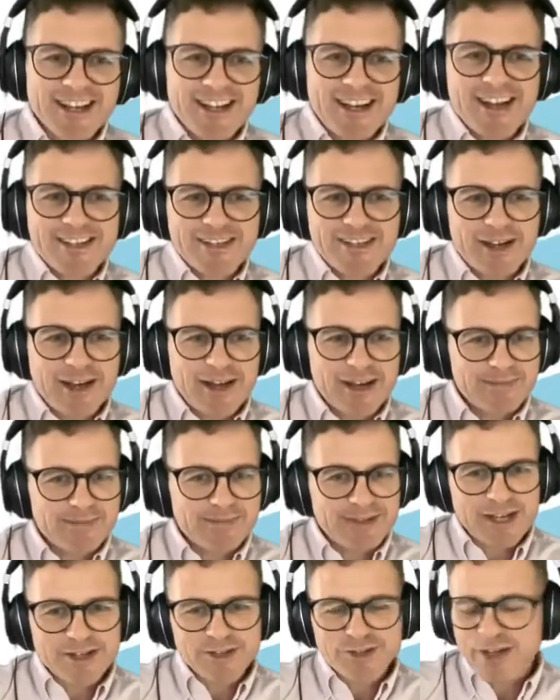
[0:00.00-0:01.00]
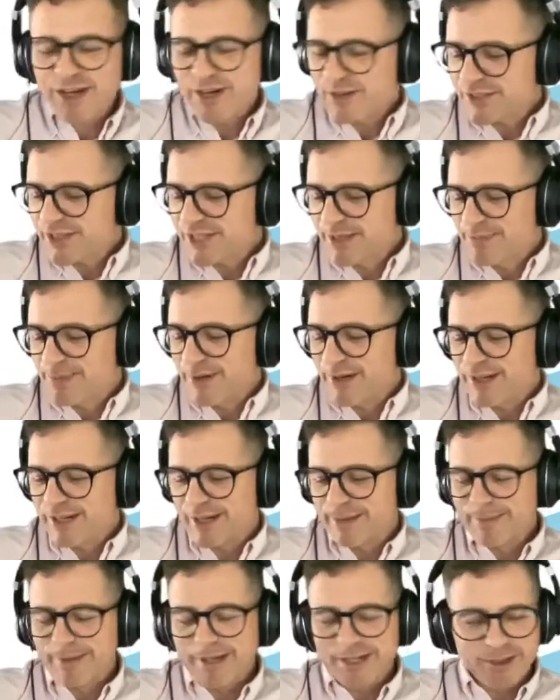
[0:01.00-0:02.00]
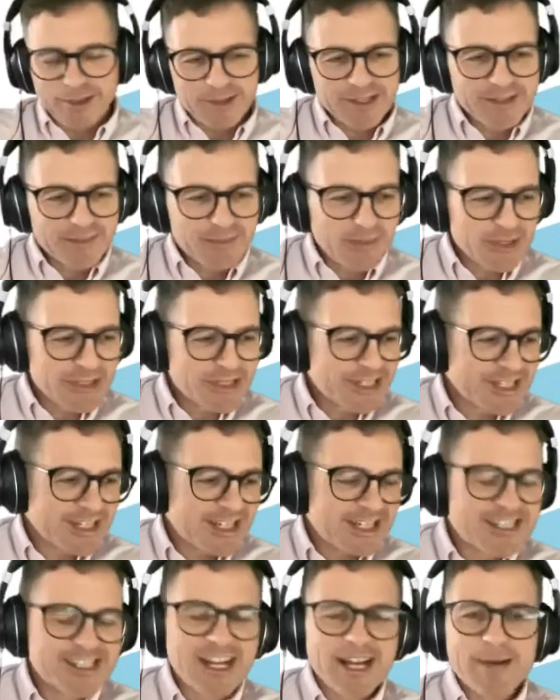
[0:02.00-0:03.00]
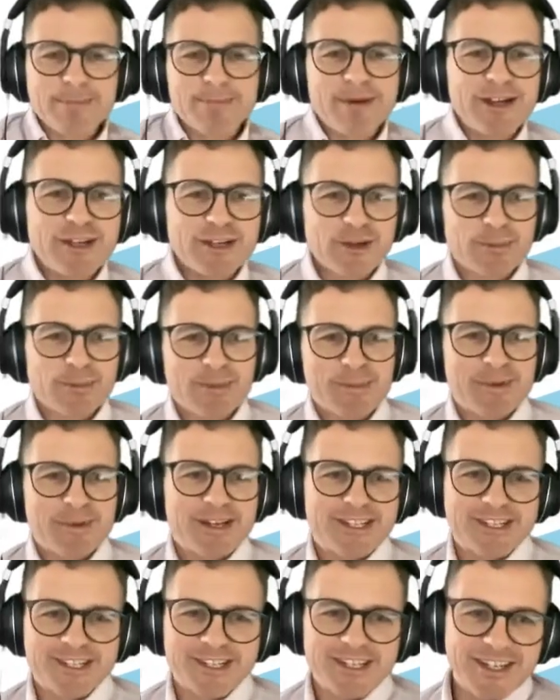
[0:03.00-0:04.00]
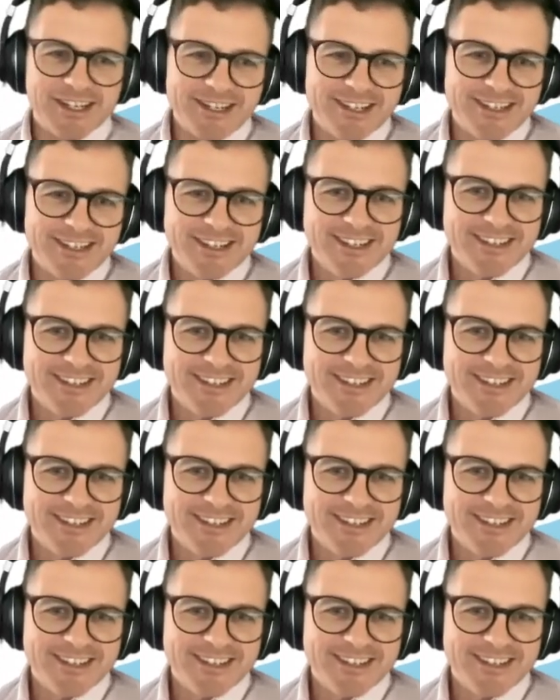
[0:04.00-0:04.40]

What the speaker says: Ed. Yeah, Andrea is going to put her money on it. Is that a bet you're prepared to take?